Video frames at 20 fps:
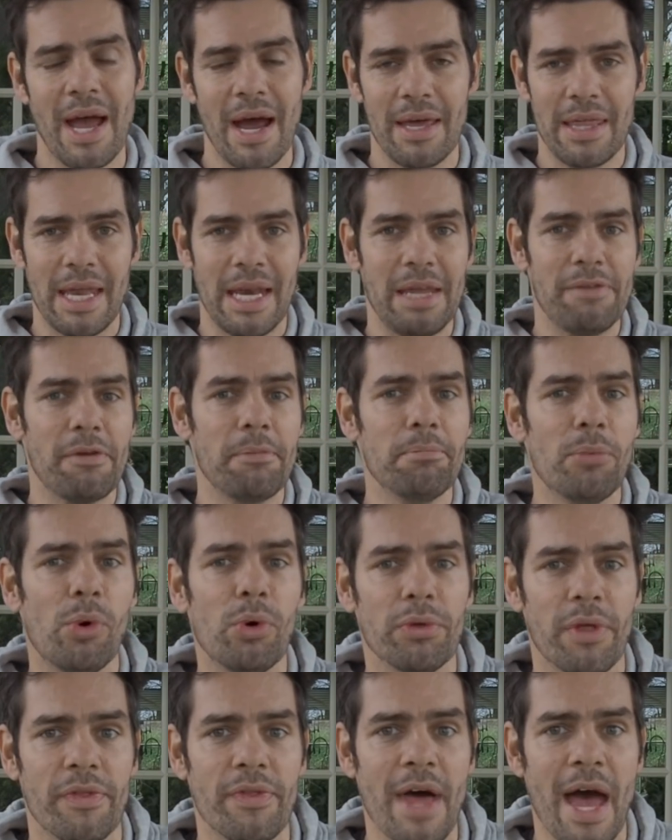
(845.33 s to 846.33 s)
And then even
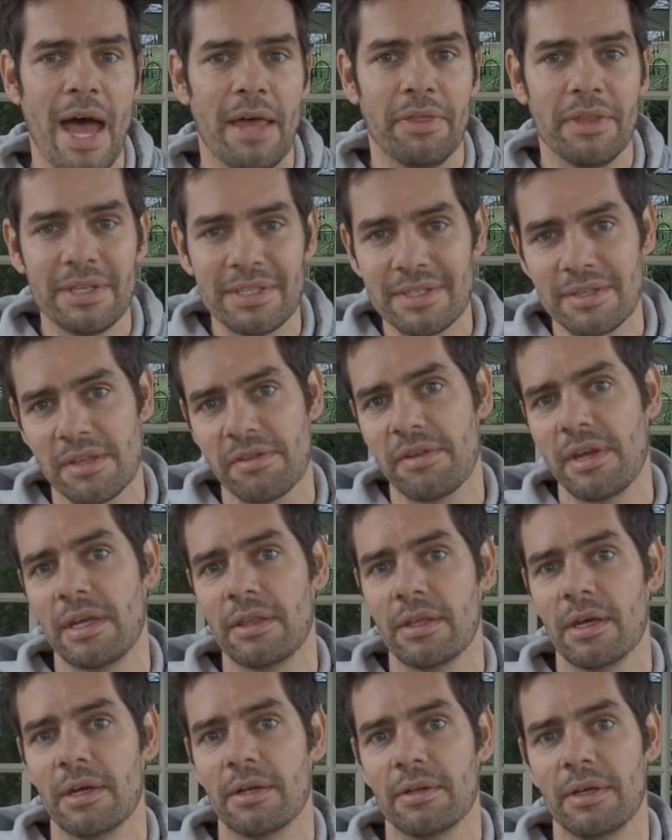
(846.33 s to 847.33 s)
more than that, and this is a
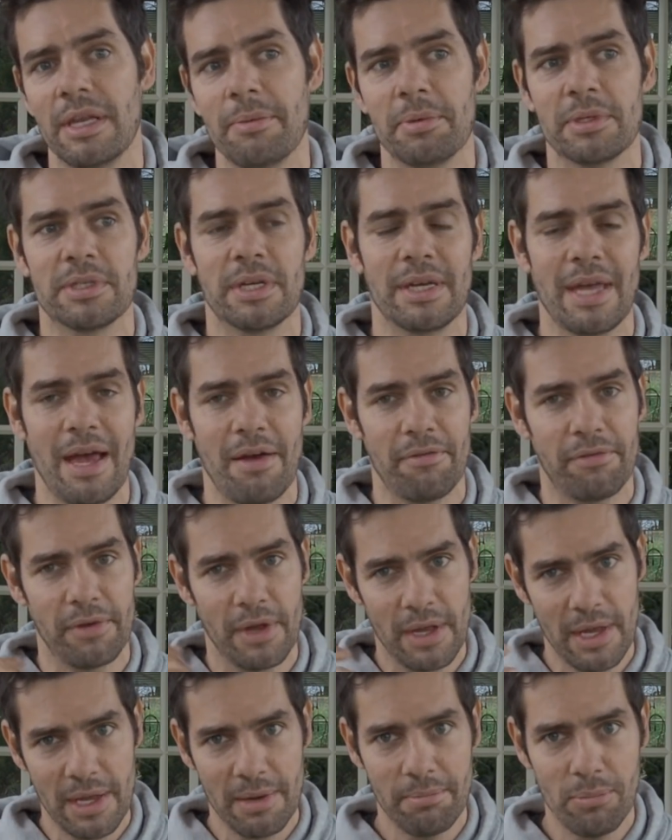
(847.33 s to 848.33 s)
thing that Liberty have
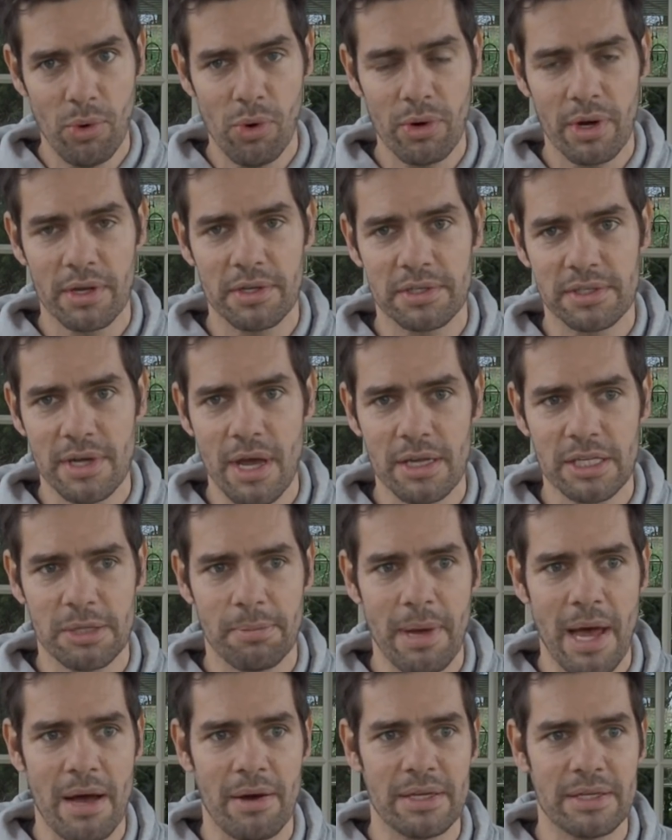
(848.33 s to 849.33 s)
more concerns
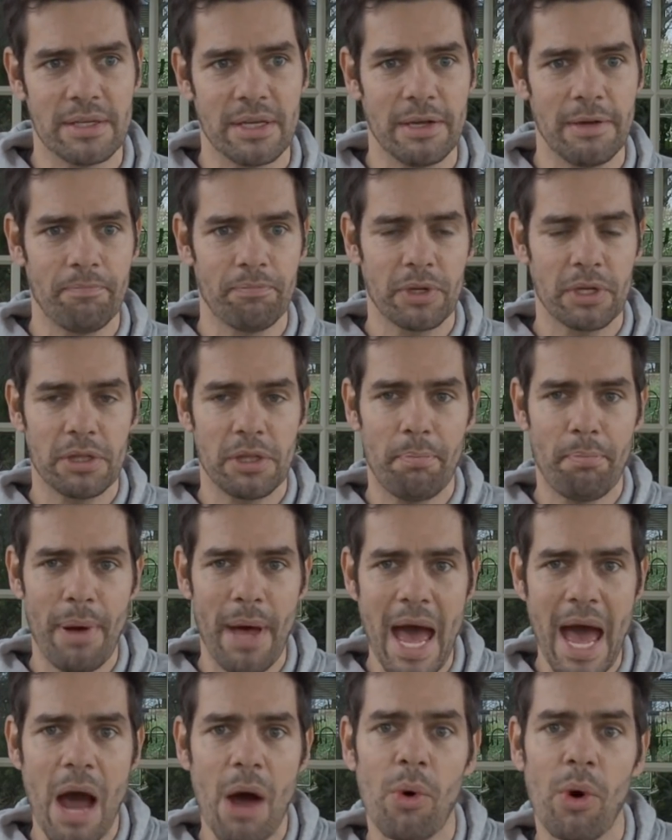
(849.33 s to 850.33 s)
about, is that the
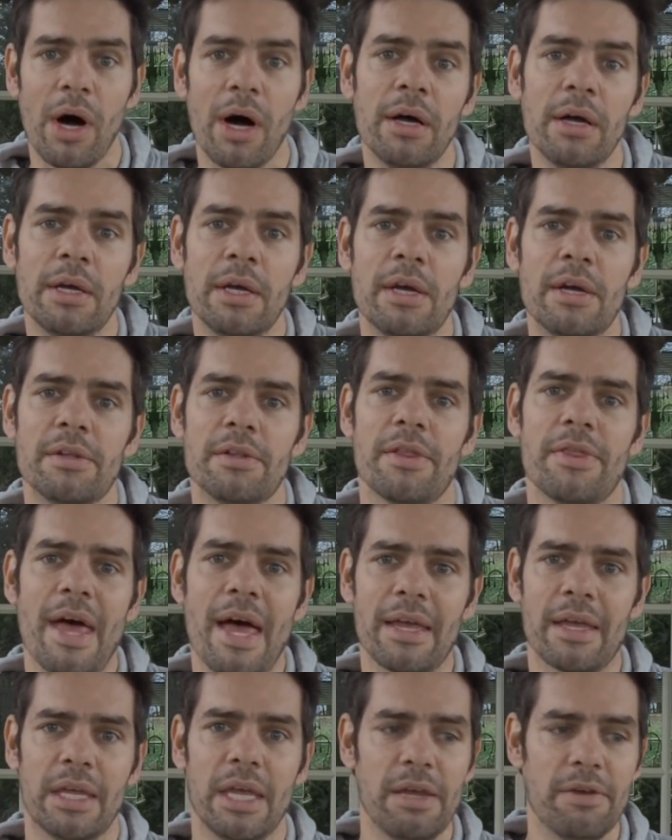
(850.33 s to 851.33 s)
power that
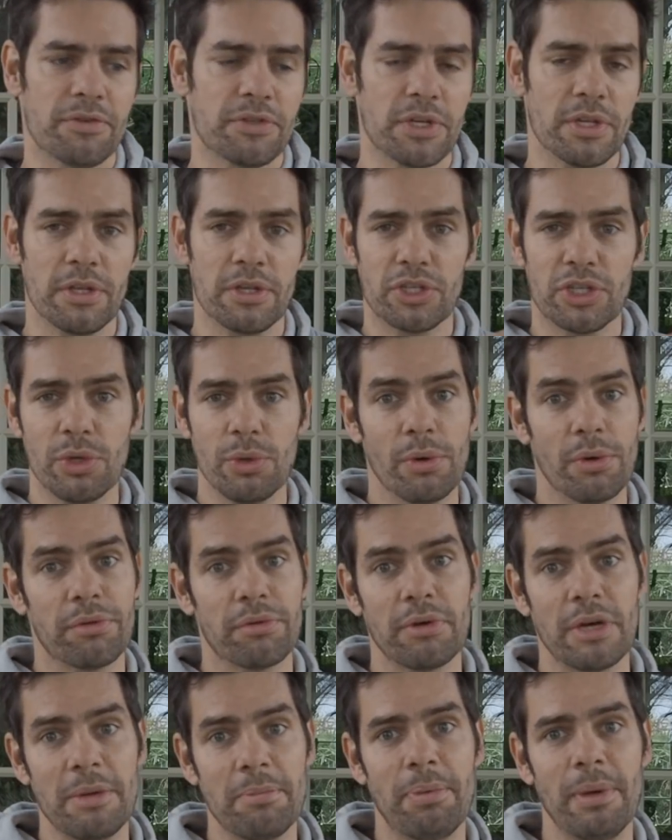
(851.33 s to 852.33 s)
that gives to the two or
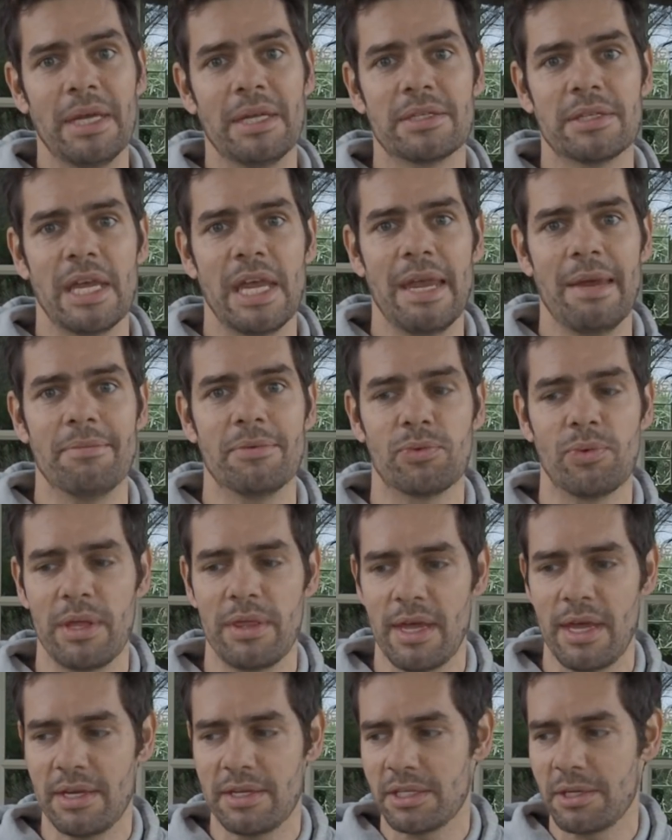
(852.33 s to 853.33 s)
three big teams
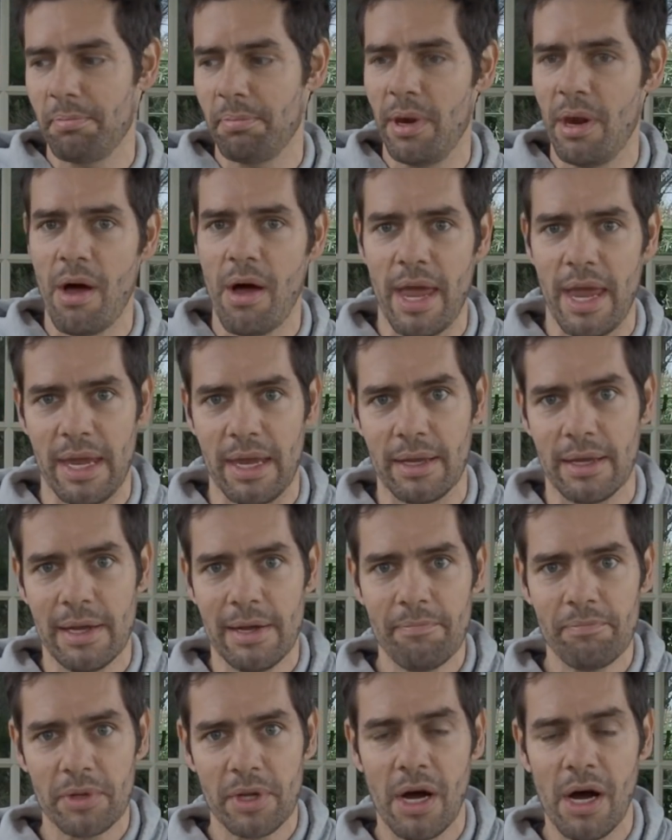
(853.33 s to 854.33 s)
when they are supplying
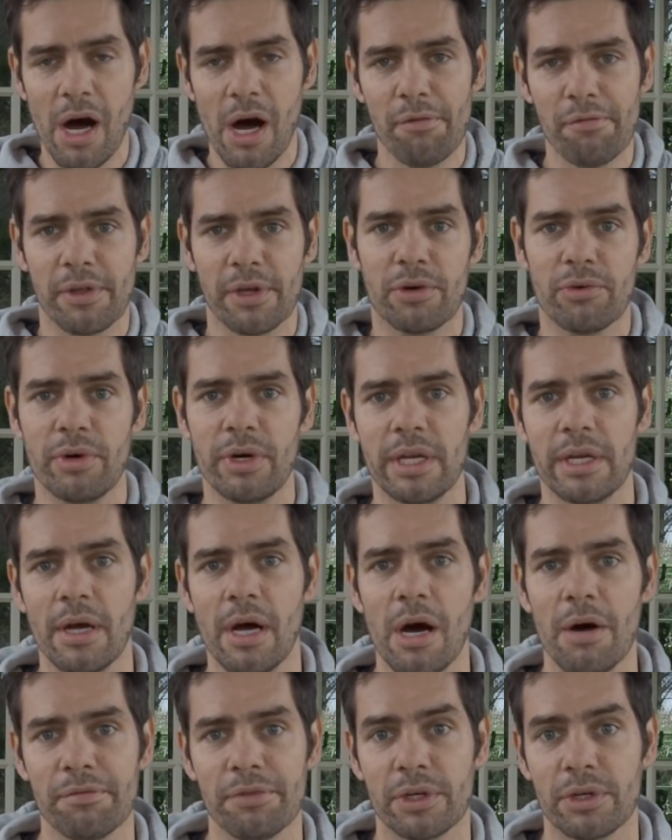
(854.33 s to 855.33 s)
half the
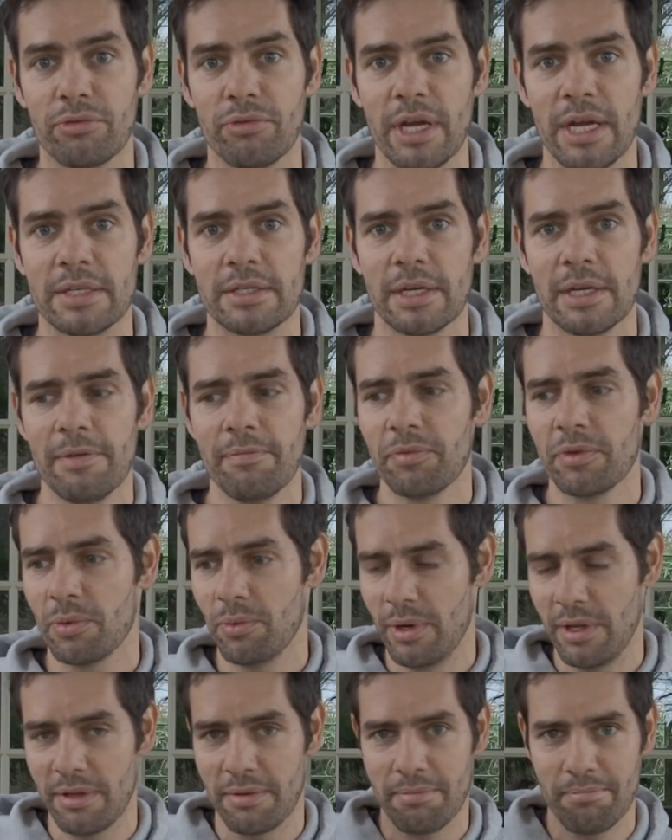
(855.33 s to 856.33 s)
grid
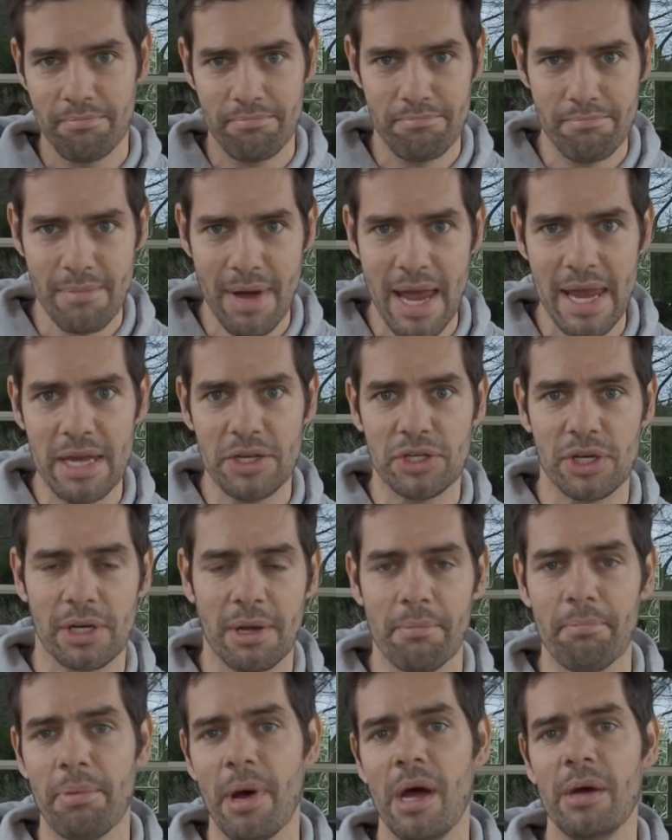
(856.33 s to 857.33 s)
with major
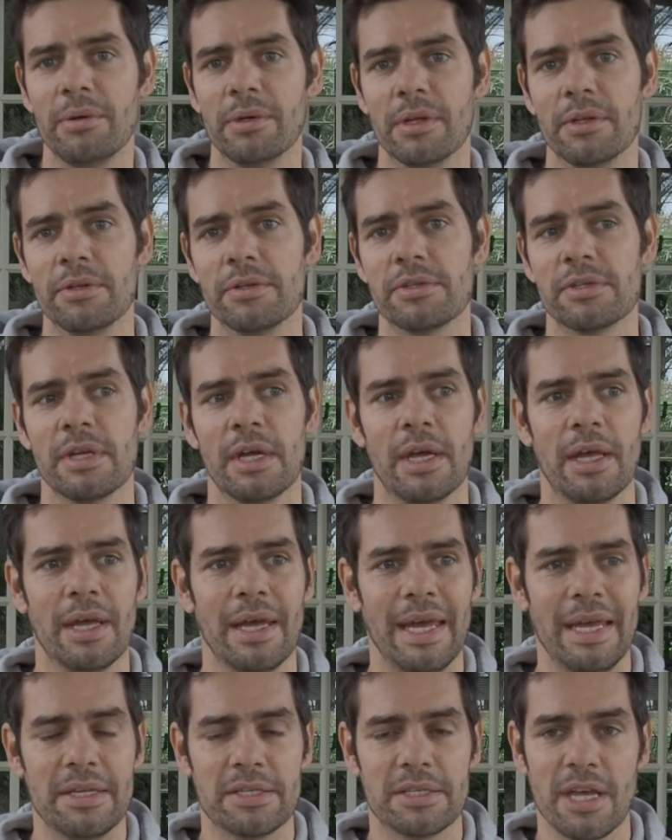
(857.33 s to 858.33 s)
components
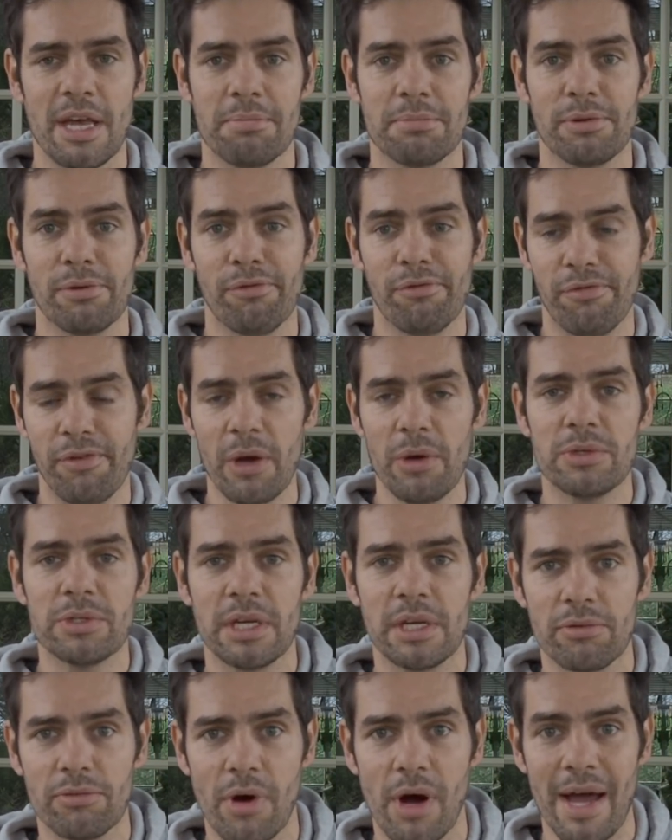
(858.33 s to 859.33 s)
in terms of
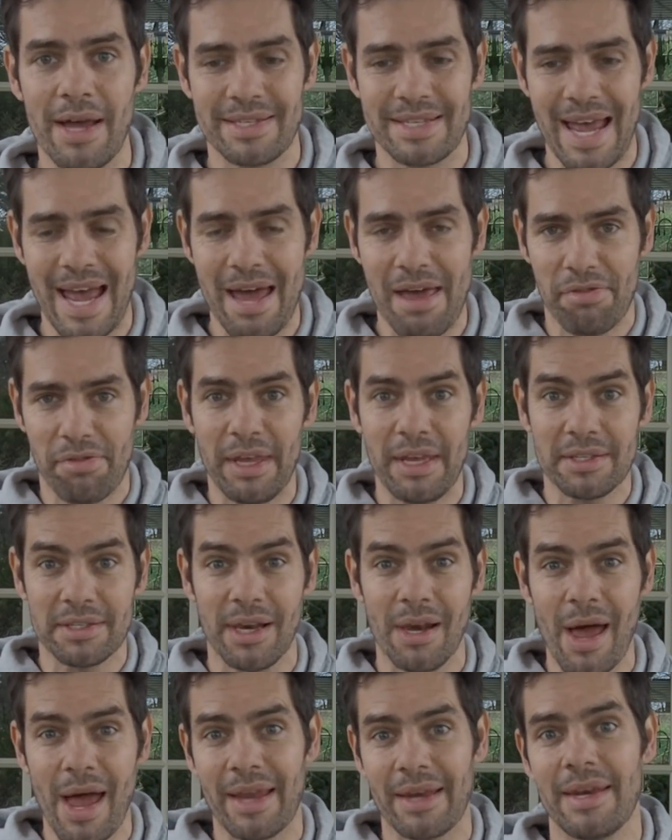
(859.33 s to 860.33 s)
voting rights at
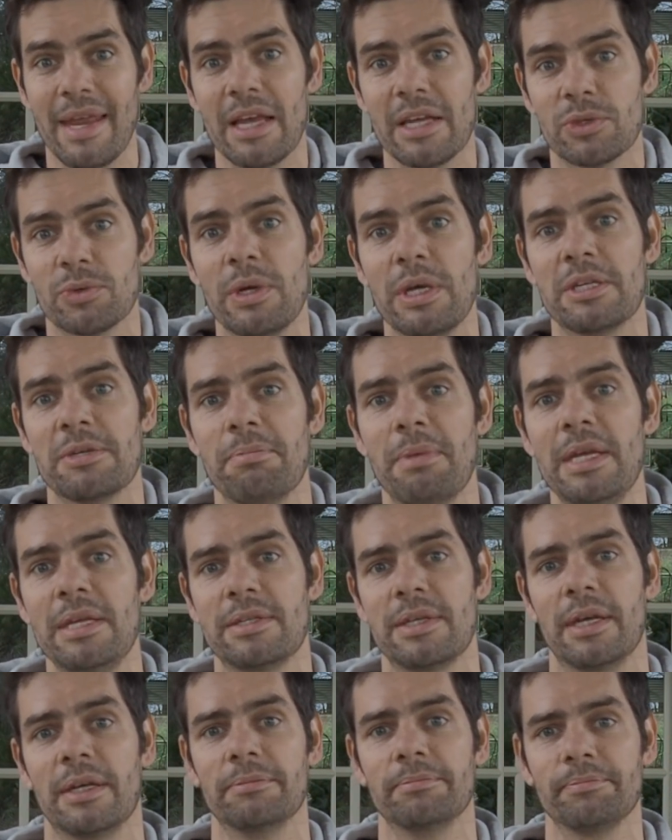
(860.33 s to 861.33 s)
things like next week's
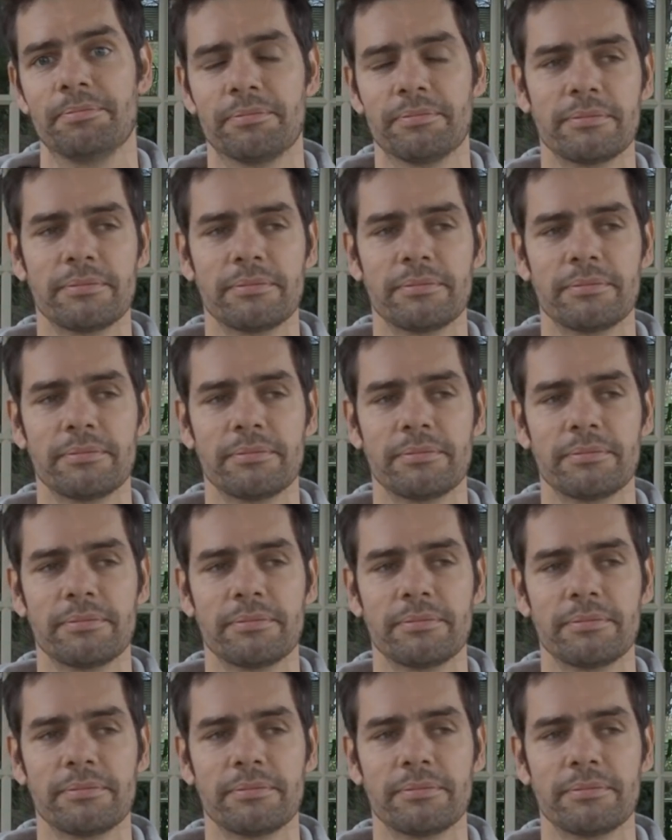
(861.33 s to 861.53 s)
meeting.